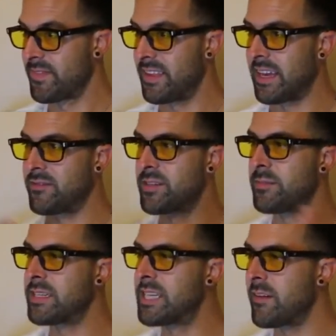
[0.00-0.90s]
Like if
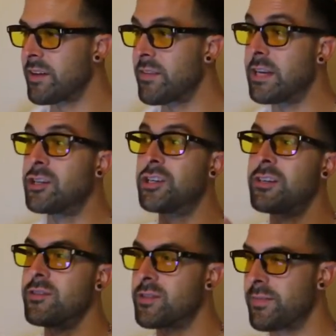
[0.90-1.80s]
somebody's telling you that you
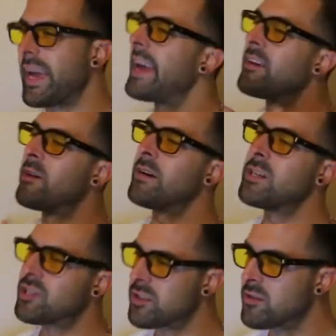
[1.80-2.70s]
should do something, hey, you know what?
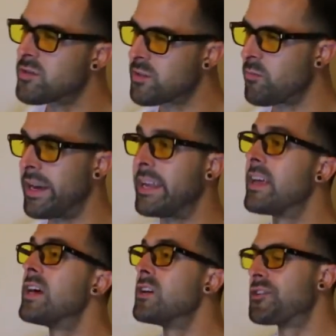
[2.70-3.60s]
You should lose some weight.
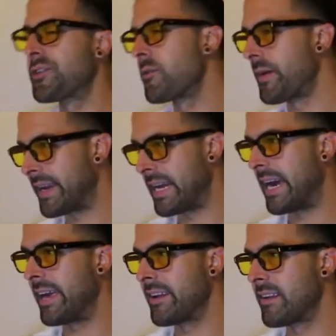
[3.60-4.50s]
You should go on a
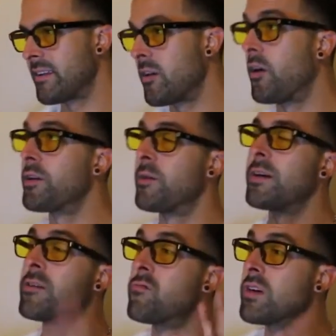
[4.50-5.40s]
diet. Oh, you know
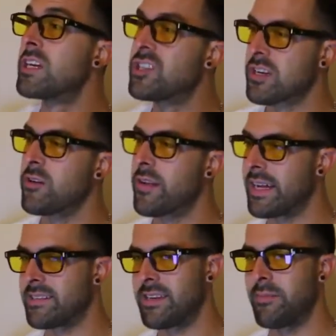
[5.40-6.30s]
what? You really should go to
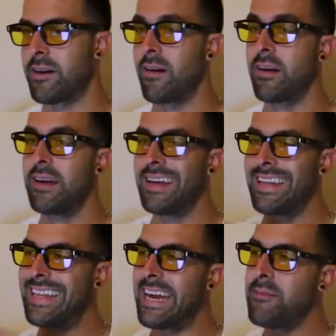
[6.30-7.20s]
that seminar.
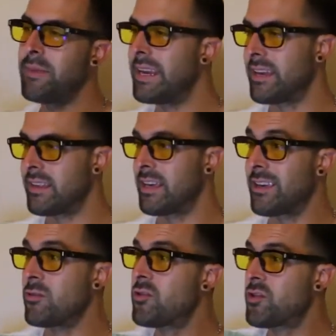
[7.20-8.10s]
That immediately,
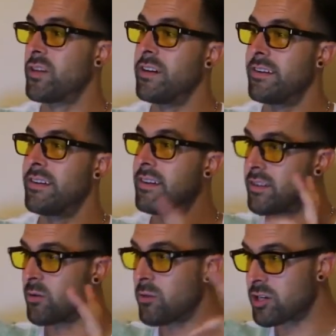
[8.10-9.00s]

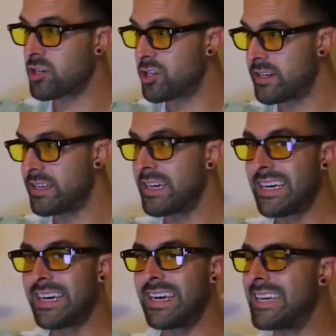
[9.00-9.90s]
the word should
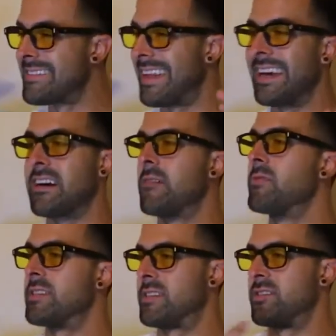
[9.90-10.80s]
is like a
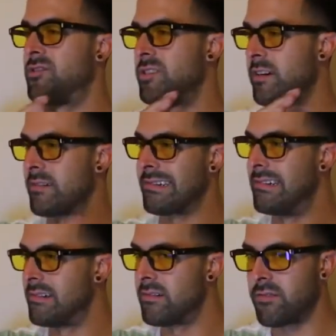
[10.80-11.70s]
resistance trigger
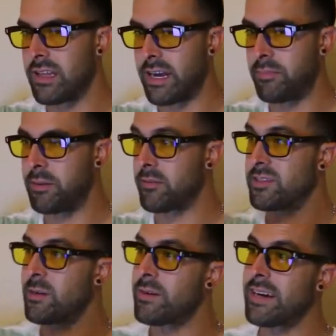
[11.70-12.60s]
for a lot of people. If
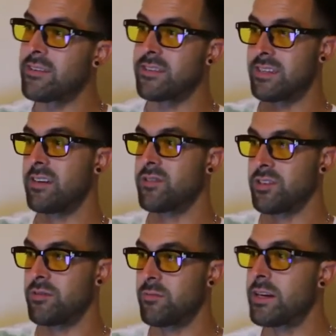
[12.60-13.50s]
someone else tells
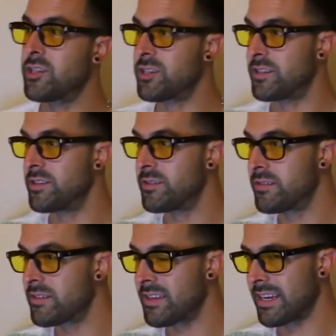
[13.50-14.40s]
you what you should
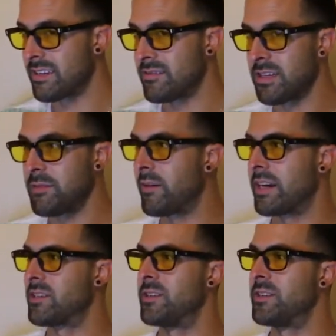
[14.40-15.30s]
do, you're like, don't tell me what
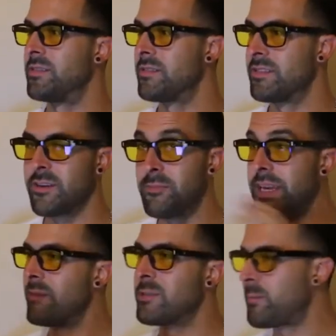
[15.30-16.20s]
I should do. Your
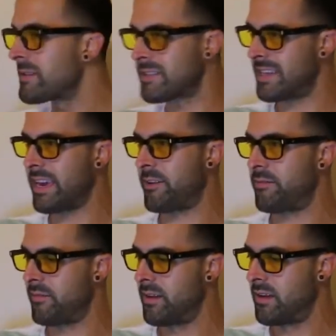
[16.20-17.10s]
immediate response is negative.
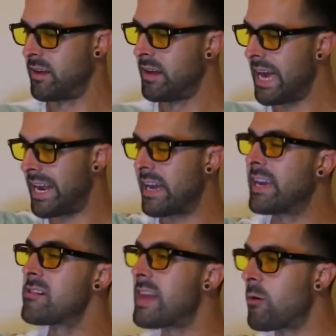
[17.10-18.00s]
And I
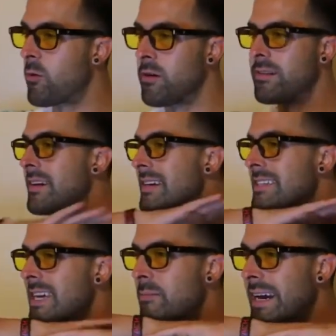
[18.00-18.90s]
hear that word
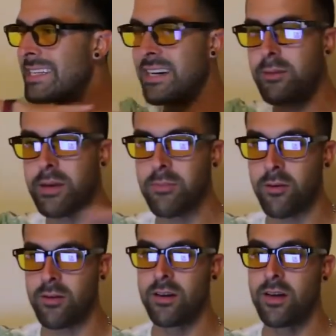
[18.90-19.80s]
said by a ton of
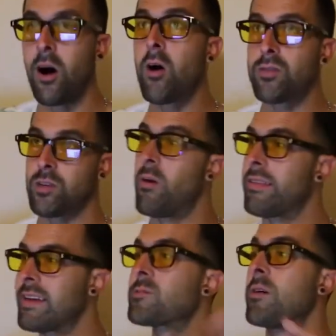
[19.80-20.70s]
people. Oh, do you
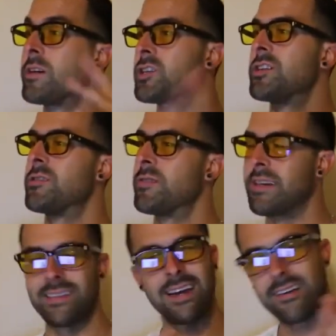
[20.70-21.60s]
want this? Well, you should do
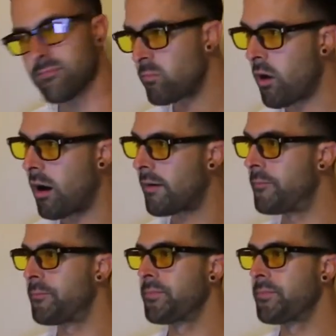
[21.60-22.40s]
this. Wrong.